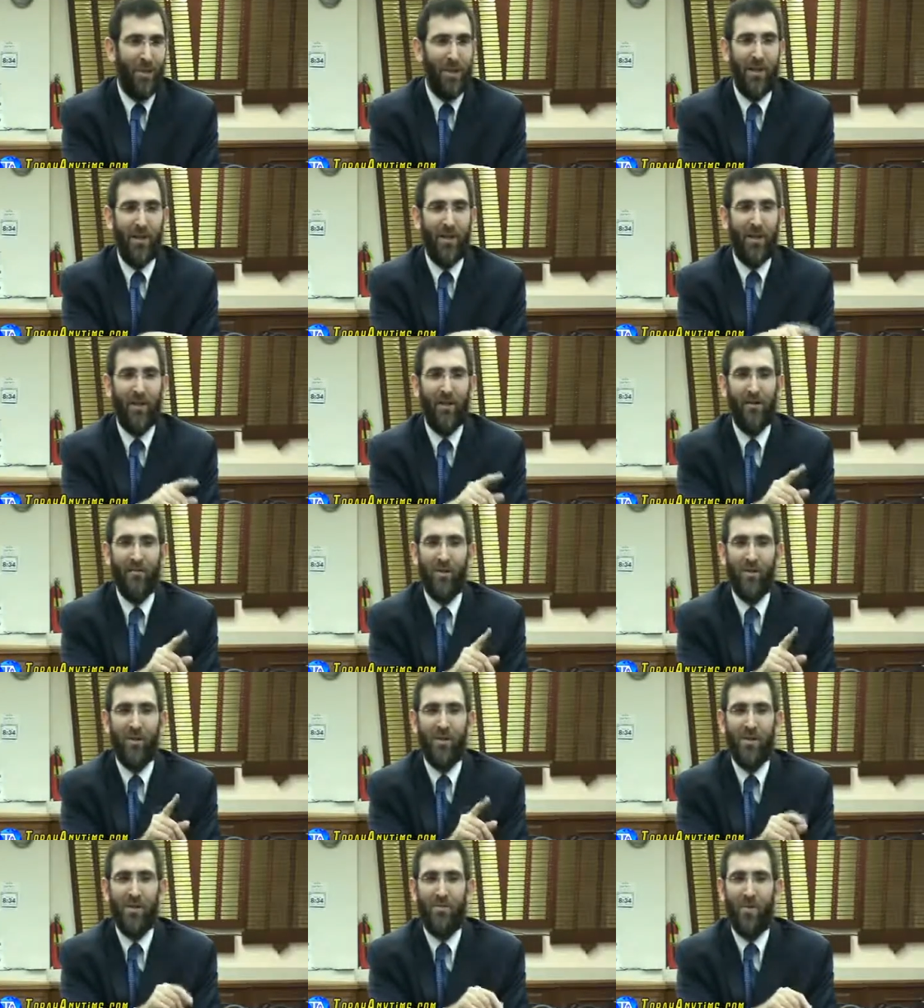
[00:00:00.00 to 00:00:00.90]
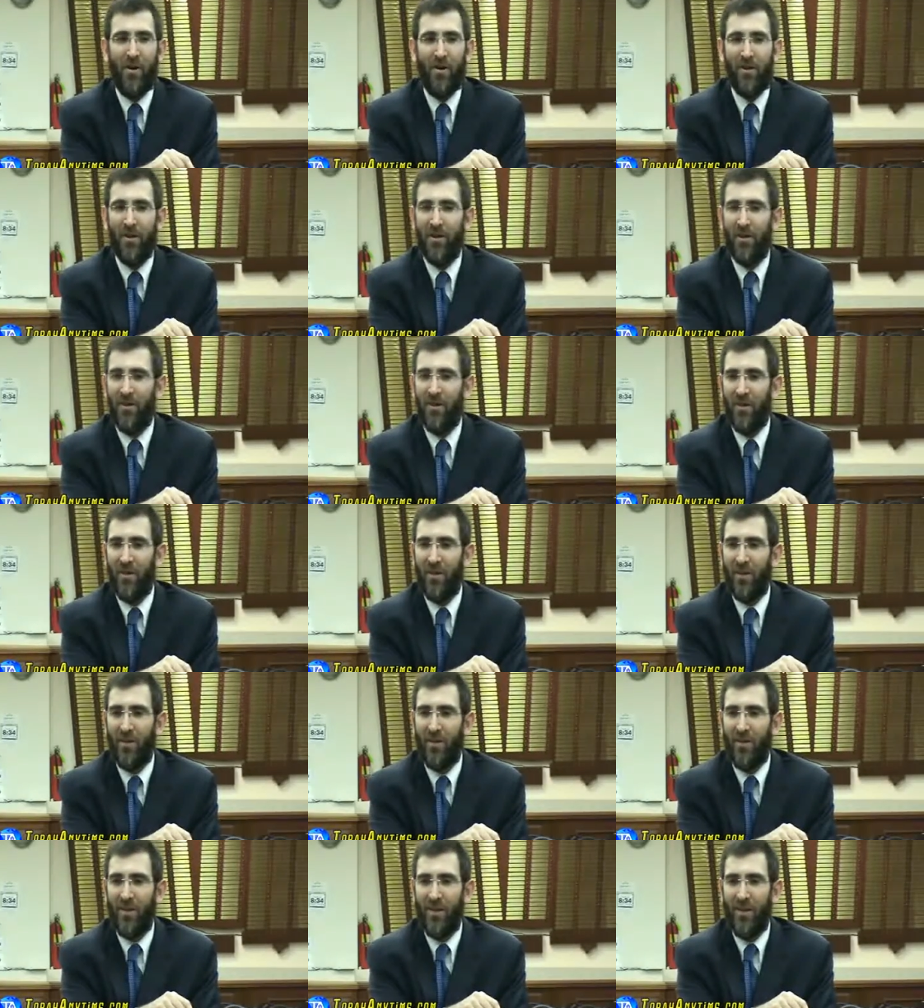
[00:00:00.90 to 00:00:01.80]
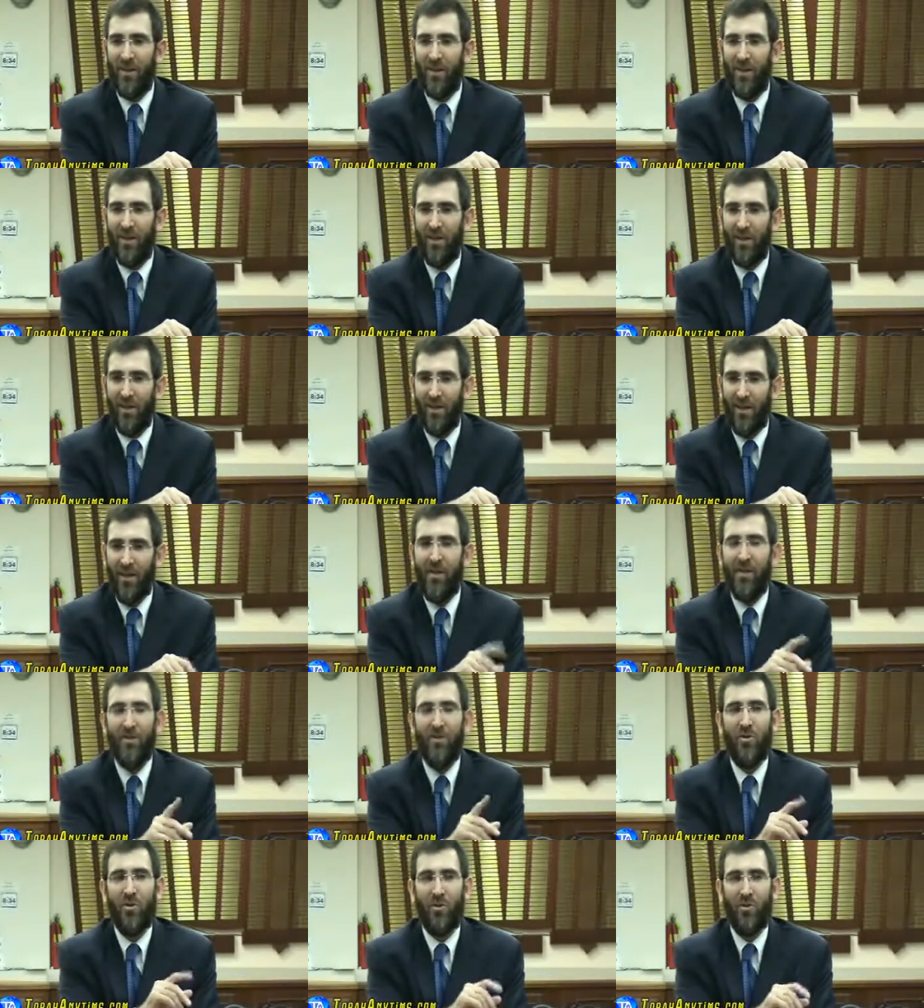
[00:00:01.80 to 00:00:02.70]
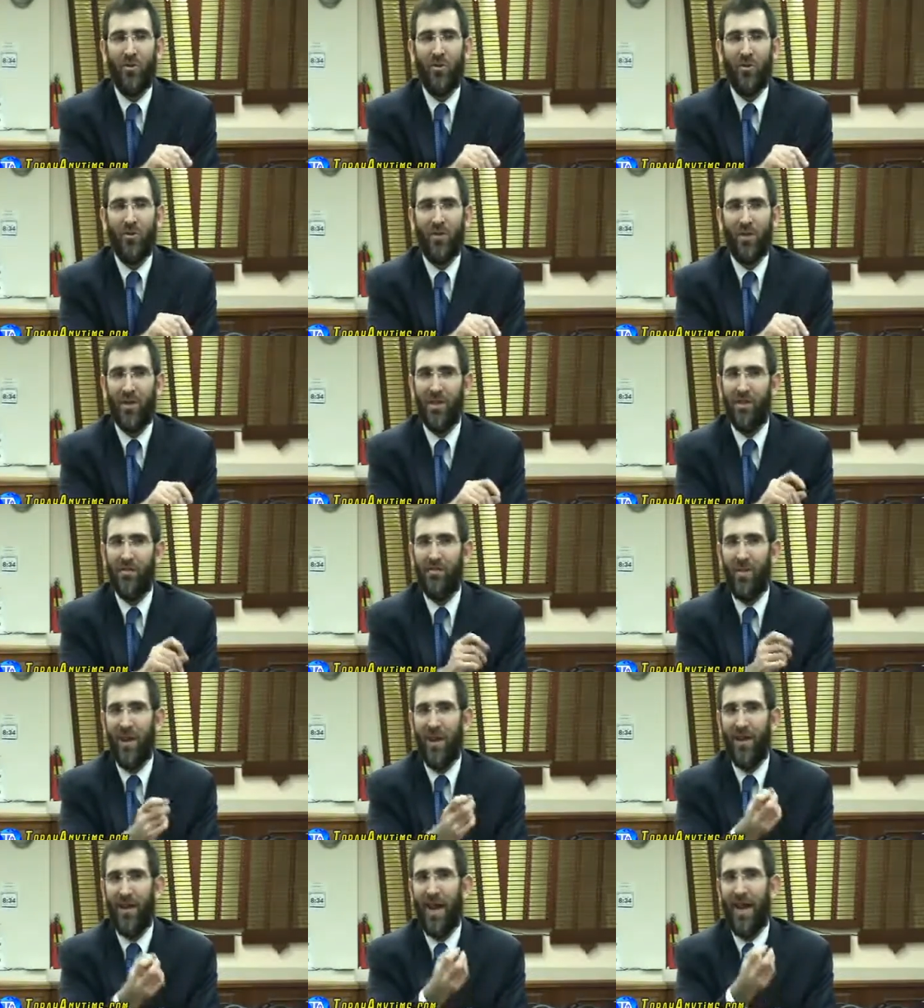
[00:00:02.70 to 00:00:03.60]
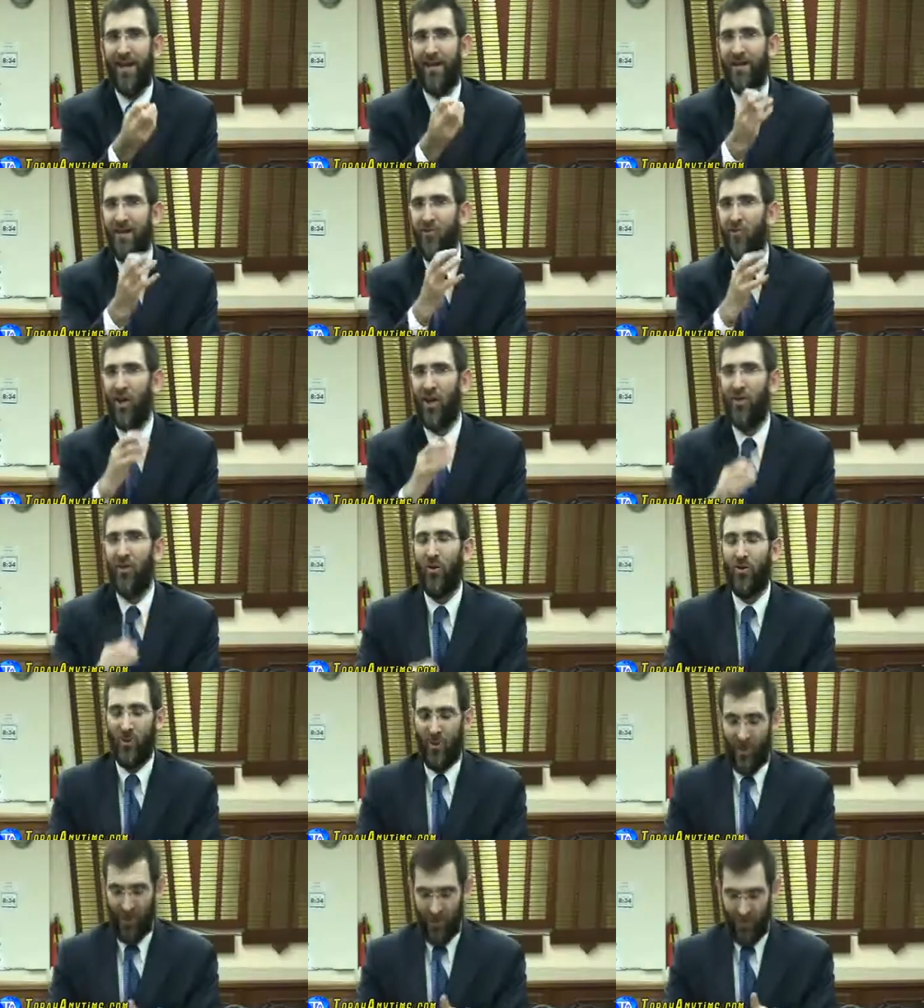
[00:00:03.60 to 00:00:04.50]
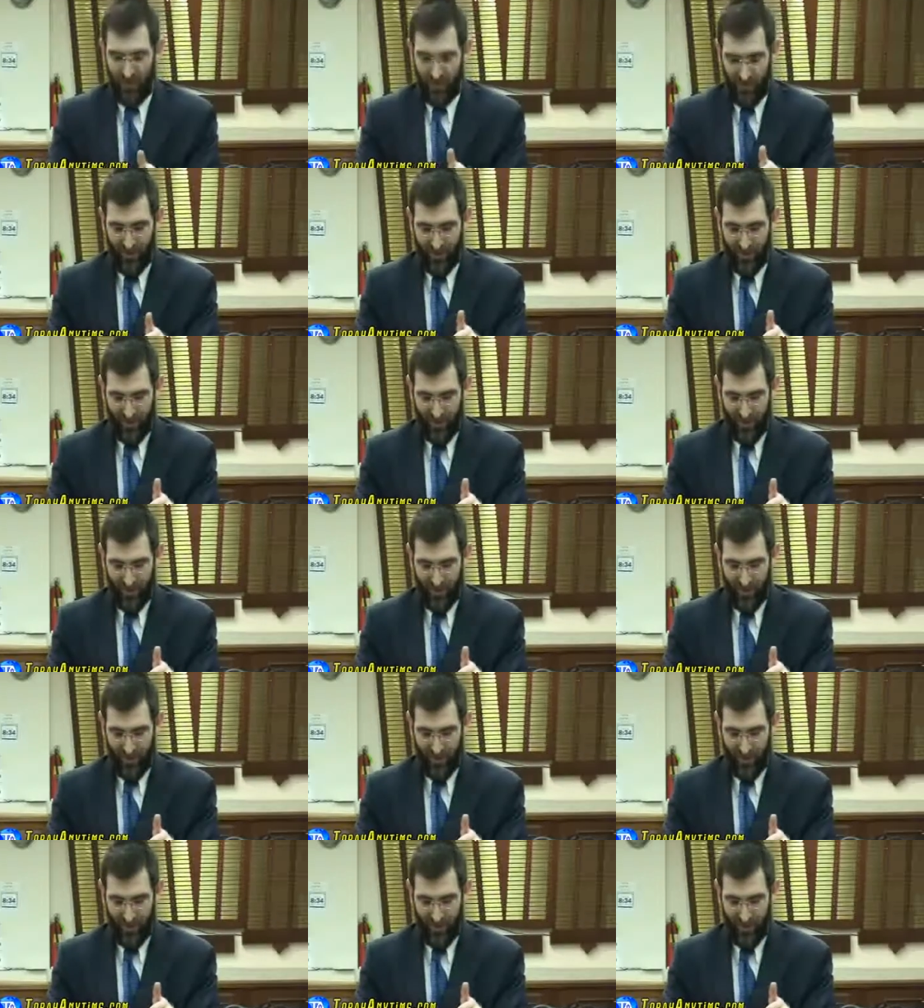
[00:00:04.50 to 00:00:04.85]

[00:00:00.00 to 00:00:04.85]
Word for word: But Hillel was very smart. Hillel knew that this man had an agenda over here.